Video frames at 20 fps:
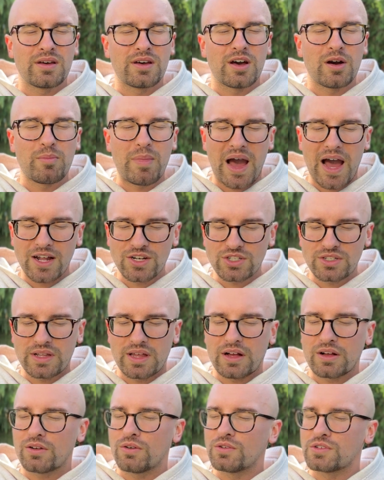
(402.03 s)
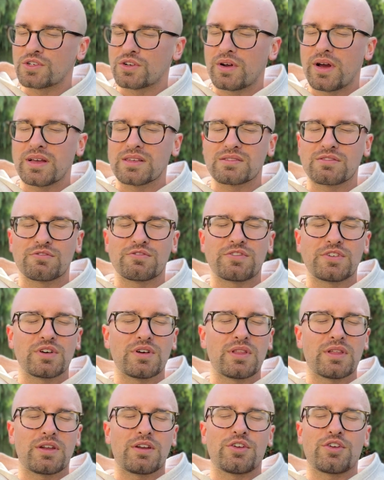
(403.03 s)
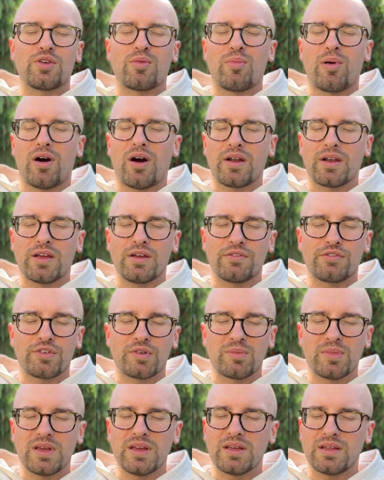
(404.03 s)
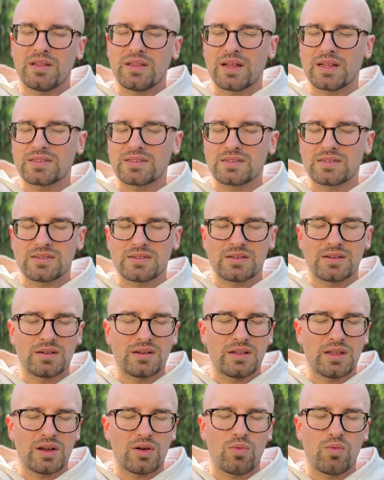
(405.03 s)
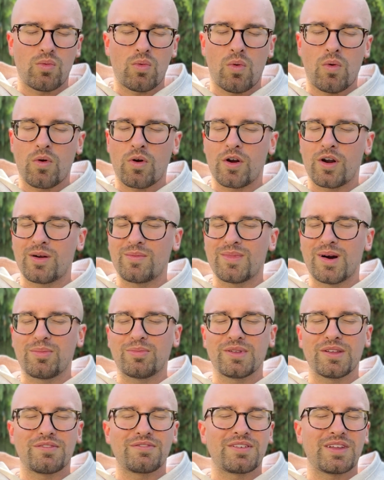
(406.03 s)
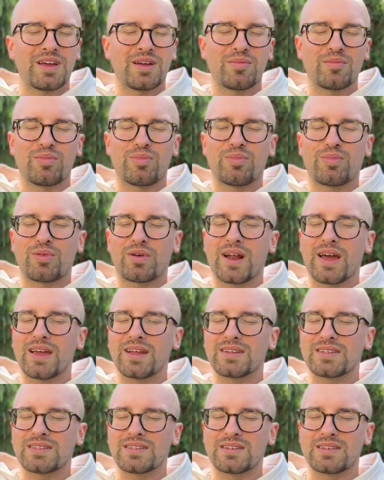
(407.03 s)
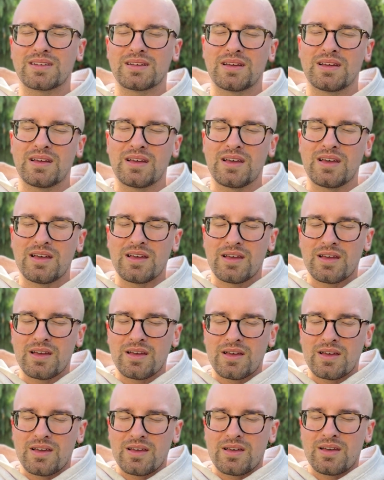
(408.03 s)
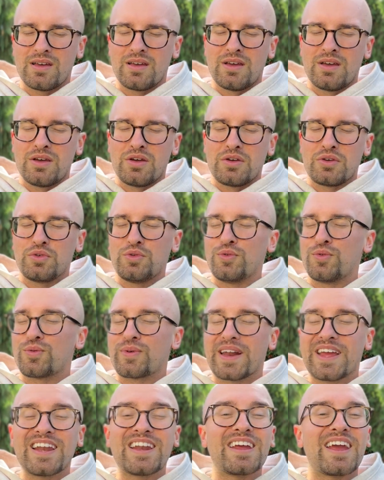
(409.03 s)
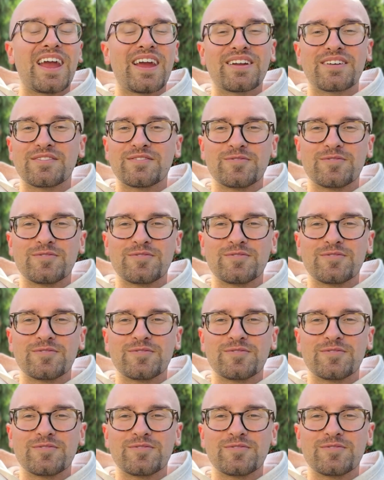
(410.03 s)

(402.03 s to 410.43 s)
Imagine that. Close your eyes and feel that in your body. For me, that's like warm, uplifting, bright. You radiate